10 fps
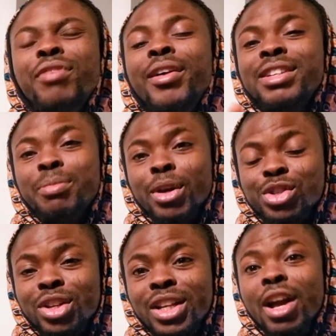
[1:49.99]
very
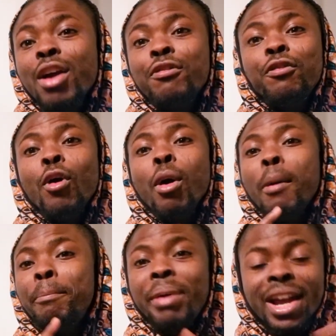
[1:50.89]
specially
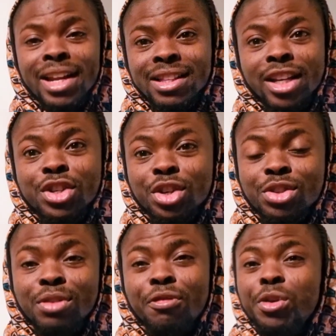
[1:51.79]
for paying
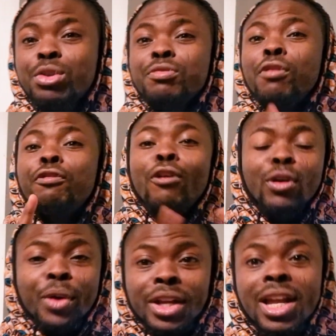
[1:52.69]
attention to the videos, for
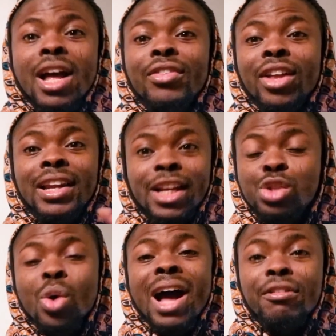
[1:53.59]
following the
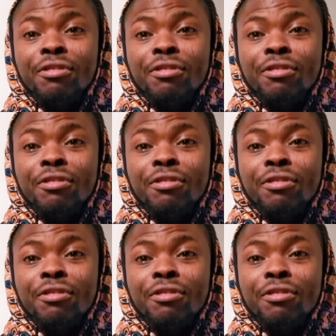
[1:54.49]
little